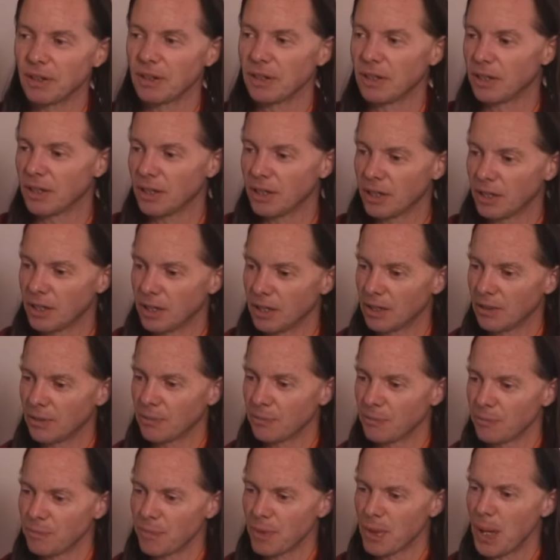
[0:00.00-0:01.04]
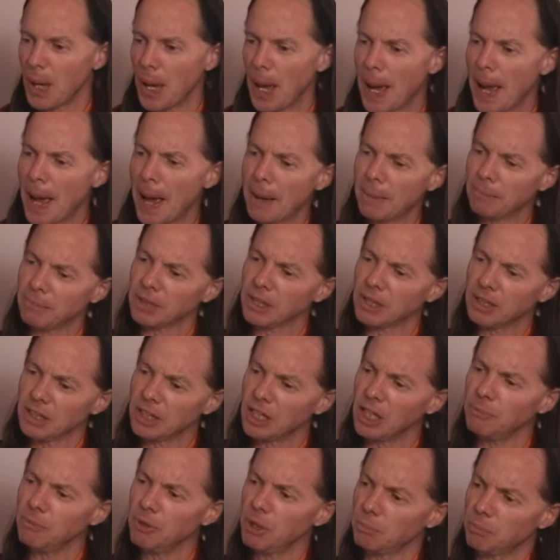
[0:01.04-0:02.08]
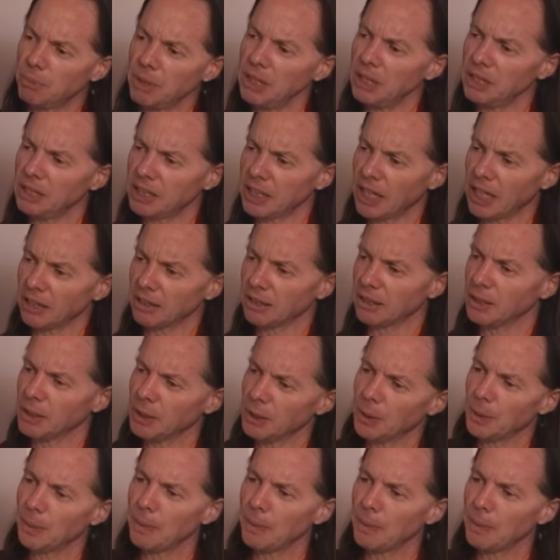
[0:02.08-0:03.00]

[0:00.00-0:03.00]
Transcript: Garden? Um, keep the B sound.